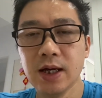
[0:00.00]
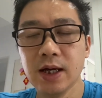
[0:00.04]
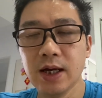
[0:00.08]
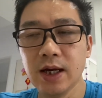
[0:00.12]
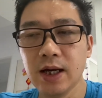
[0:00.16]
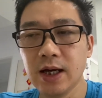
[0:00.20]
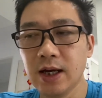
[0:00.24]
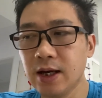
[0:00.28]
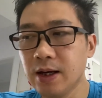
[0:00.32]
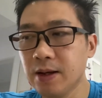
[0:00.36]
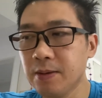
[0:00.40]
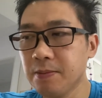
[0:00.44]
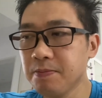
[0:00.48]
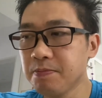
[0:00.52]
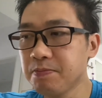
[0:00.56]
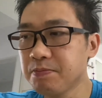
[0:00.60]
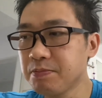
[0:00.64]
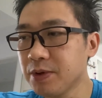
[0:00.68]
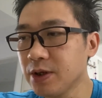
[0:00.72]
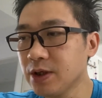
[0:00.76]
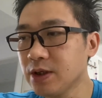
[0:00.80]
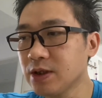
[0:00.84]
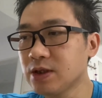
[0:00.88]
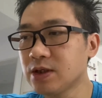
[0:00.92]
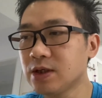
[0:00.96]
Um,
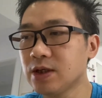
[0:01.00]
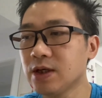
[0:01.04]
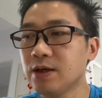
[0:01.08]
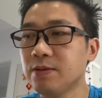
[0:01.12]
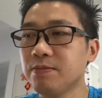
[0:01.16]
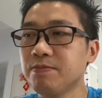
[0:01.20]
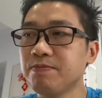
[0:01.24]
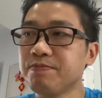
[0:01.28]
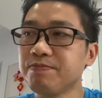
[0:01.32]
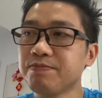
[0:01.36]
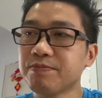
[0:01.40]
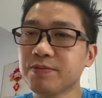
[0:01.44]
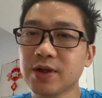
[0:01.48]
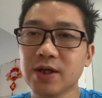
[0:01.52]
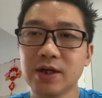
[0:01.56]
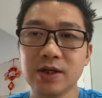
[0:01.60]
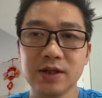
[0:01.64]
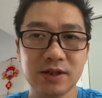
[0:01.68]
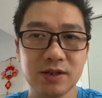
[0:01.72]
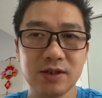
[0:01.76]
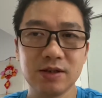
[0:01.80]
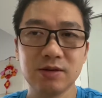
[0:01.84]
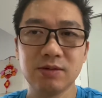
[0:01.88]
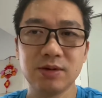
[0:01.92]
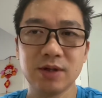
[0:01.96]
but um, I
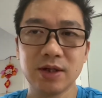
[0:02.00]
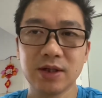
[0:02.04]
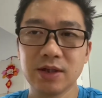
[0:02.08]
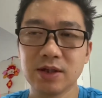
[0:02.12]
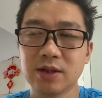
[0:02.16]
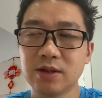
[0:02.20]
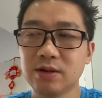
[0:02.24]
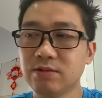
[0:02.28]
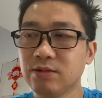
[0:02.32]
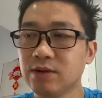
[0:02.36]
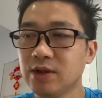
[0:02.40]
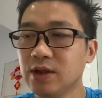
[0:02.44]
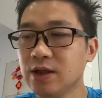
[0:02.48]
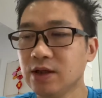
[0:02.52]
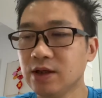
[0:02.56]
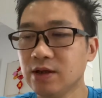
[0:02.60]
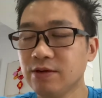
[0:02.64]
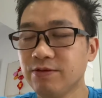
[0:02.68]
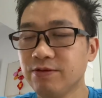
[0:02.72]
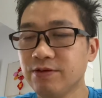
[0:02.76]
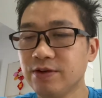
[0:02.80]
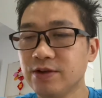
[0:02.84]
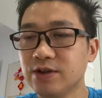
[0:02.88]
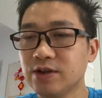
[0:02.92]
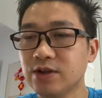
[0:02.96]
still like reading a
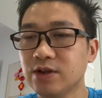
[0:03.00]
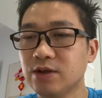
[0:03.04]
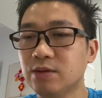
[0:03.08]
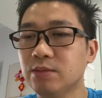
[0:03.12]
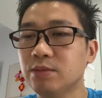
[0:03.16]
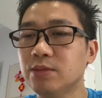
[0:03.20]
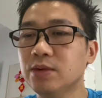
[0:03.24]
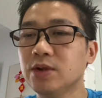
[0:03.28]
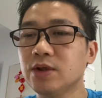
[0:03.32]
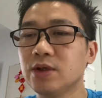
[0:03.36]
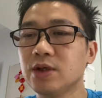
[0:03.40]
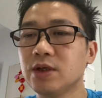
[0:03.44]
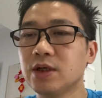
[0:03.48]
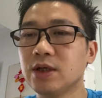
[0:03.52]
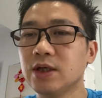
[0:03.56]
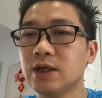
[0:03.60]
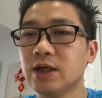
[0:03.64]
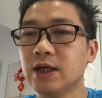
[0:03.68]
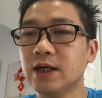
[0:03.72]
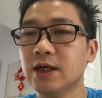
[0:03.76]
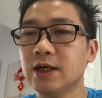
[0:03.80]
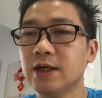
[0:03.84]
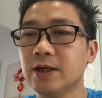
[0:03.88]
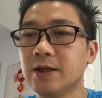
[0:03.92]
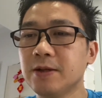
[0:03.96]
physical book.
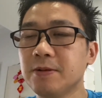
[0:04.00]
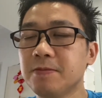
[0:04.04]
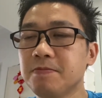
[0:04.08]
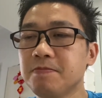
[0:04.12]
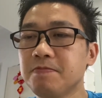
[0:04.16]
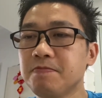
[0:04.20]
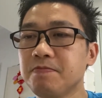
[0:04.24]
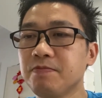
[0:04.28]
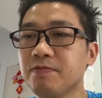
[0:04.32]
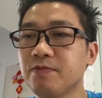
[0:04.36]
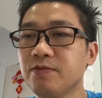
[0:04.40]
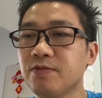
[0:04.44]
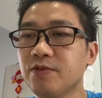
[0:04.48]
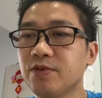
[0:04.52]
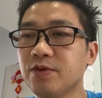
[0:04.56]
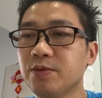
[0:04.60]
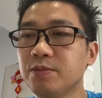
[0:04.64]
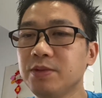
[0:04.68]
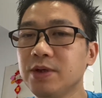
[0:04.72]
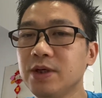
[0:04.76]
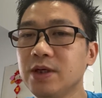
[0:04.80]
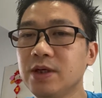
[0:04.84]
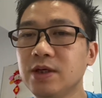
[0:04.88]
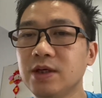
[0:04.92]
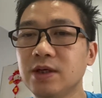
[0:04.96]
Um, for
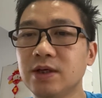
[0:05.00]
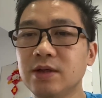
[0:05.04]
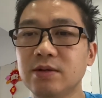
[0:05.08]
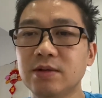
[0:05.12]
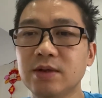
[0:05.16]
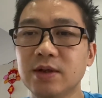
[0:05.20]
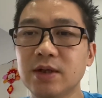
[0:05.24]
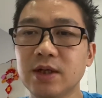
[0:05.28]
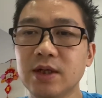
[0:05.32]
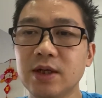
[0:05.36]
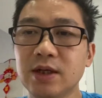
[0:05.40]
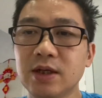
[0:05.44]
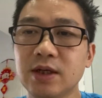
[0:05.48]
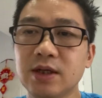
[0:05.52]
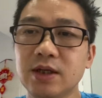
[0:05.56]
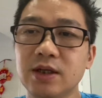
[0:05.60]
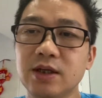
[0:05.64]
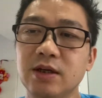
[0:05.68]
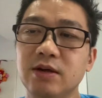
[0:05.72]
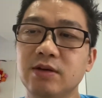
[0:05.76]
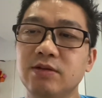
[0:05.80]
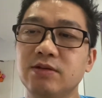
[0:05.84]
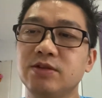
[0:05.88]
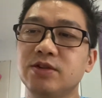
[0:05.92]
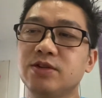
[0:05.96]
me, you
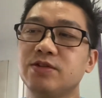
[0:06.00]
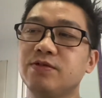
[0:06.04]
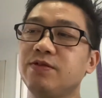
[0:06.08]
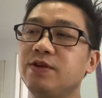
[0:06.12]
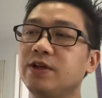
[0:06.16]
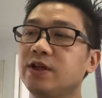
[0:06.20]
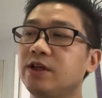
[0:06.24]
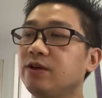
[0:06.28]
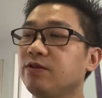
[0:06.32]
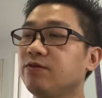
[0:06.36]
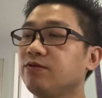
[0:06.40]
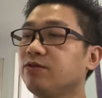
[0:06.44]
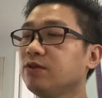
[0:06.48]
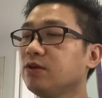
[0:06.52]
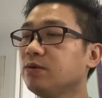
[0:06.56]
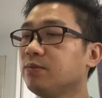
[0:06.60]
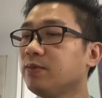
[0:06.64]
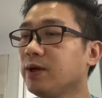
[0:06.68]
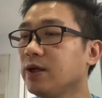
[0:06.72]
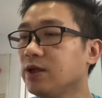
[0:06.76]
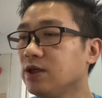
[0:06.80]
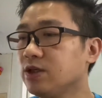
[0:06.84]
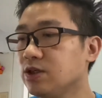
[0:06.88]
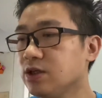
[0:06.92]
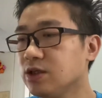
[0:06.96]
know, just flicking through the
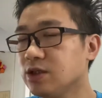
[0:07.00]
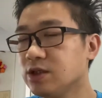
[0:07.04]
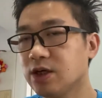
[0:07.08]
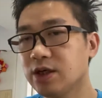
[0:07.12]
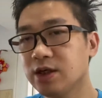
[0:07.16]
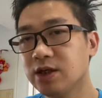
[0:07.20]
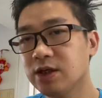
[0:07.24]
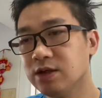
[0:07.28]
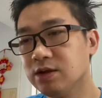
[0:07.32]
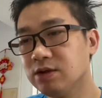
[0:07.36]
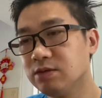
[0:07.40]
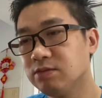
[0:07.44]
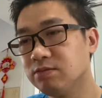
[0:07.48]
pages, I can,